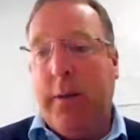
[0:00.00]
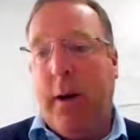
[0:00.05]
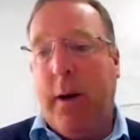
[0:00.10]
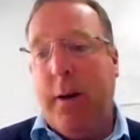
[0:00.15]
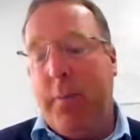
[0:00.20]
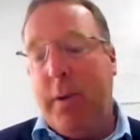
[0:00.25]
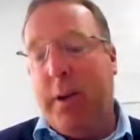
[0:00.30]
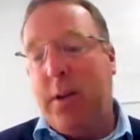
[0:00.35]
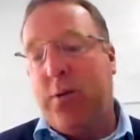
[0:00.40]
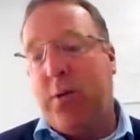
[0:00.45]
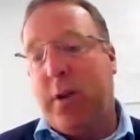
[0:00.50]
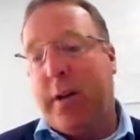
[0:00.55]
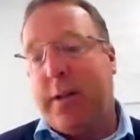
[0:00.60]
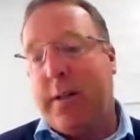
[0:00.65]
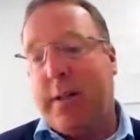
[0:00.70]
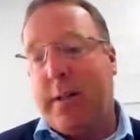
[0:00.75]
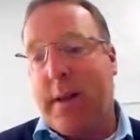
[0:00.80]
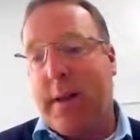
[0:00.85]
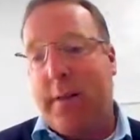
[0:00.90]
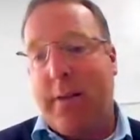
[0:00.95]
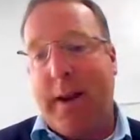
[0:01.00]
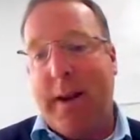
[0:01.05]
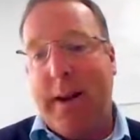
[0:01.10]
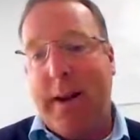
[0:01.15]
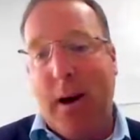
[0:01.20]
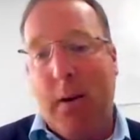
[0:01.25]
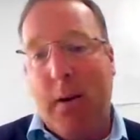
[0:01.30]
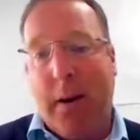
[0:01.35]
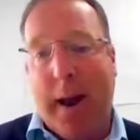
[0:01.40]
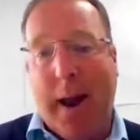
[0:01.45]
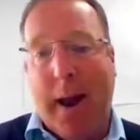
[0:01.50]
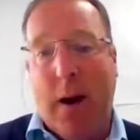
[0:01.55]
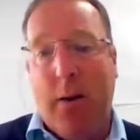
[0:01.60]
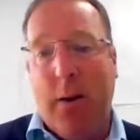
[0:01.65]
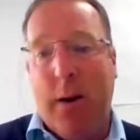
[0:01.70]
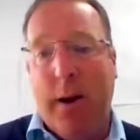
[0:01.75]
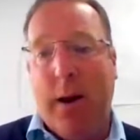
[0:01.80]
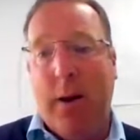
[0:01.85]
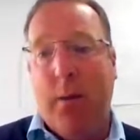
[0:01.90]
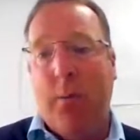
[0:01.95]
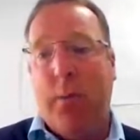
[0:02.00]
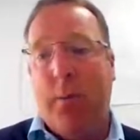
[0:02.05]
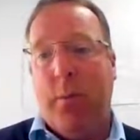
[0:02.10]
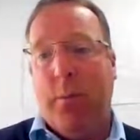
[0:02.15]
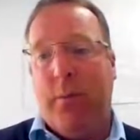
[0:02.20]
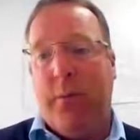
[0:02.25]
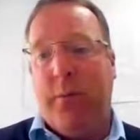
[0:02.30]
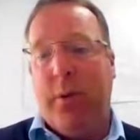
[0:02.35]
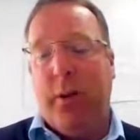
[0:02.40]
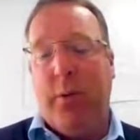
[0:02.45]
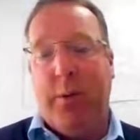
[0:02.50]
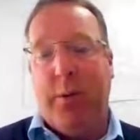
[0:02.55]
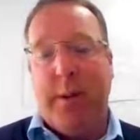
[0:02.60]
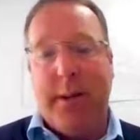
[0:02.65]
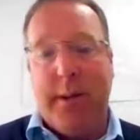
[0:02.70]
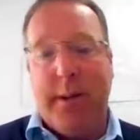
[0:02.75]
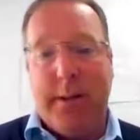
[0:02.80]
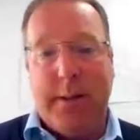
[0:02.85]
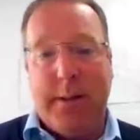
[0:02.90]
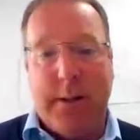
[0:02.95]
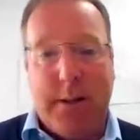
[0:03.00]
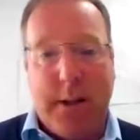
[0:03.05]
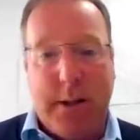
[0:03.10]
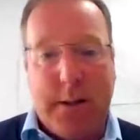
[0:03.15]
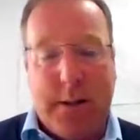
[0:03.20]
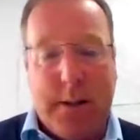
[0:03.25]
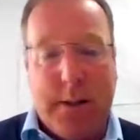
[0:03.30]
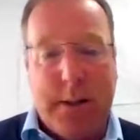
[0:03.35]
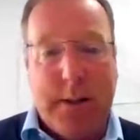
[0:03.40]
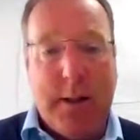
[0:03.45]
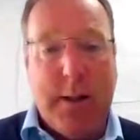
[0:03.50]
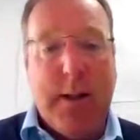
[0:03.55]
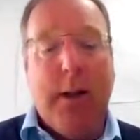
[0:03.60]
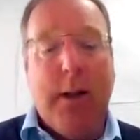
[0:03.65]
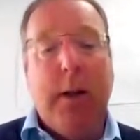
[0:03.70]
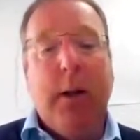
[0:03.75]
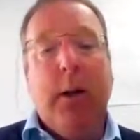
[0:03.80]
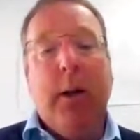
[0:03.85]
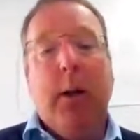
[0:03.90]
So it'd be interesting to see if they now get out here following these successes.